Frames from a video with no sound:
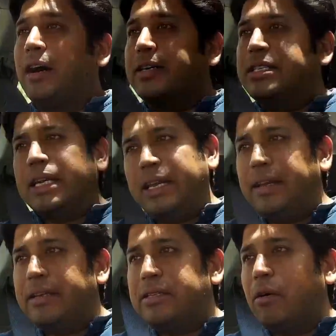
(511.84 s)
Steering
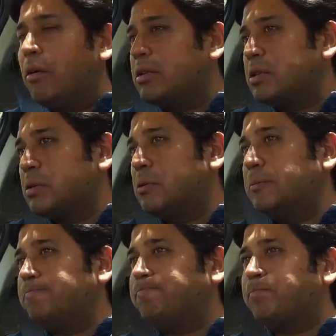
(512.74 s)
is also
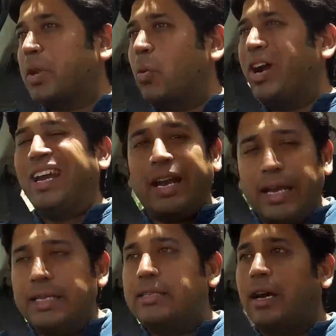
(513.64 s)
quite
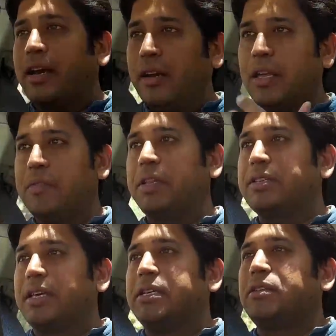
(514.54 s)
nice, again given the
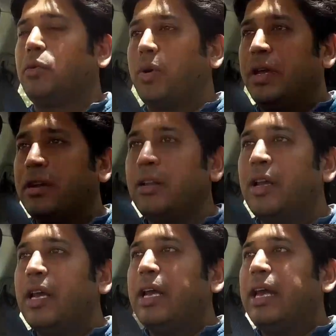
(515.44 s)
size of the vehicle.
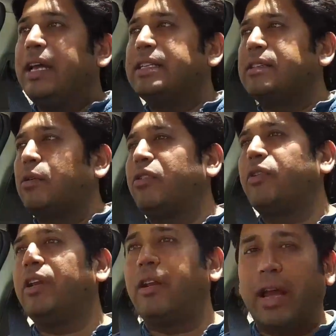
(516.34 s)
It's not
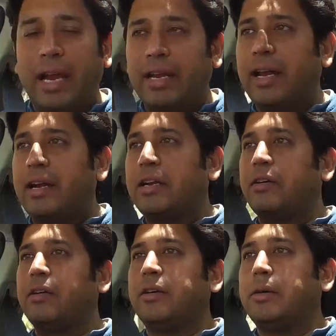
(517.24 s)
really light at
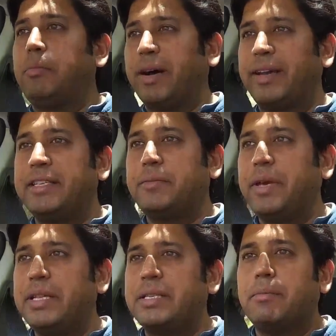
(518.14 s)
parking
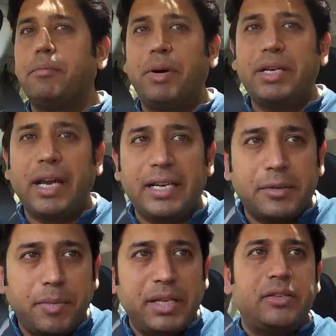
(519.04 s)
speeds, but as
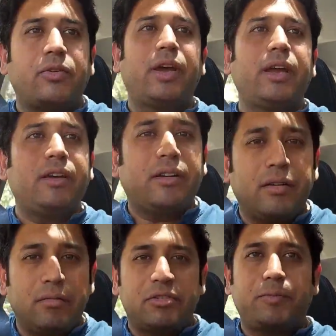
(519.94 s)
speeds
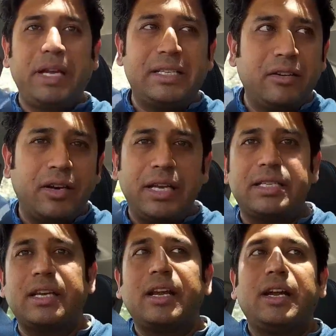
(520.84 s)
increase,
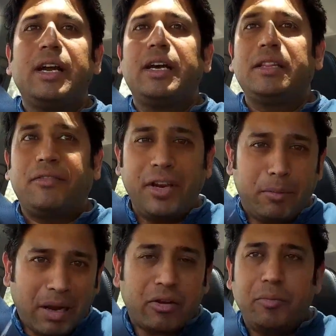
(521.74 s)
the
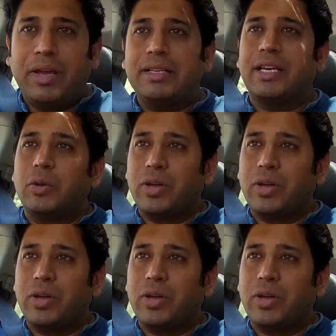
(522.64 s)
feedback remains, and you can